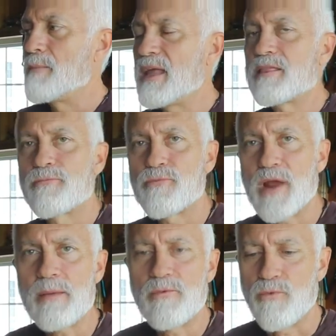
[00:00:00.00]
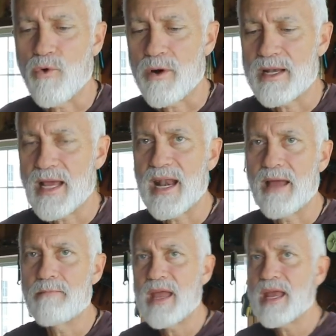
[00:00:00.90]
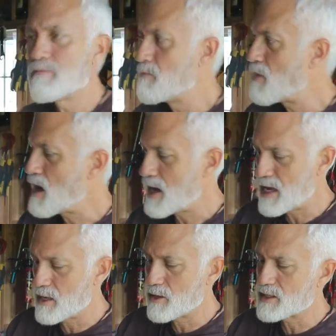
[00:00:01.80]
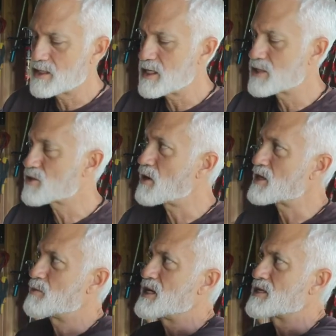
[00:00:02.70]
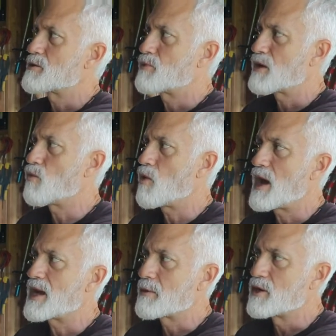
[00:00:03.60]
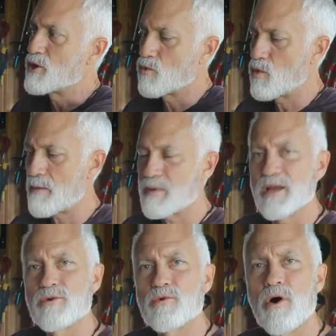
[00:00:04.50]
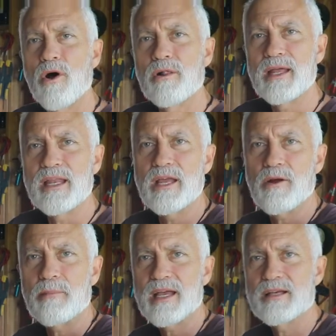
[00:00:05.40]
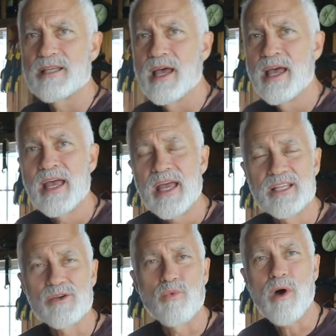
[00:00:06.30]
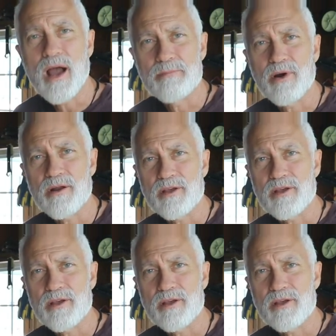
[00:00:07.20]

I made the frame for it, and I made my, you can see these cross pieces are pretty wide. I'm going to do webbing all in here because it's a wide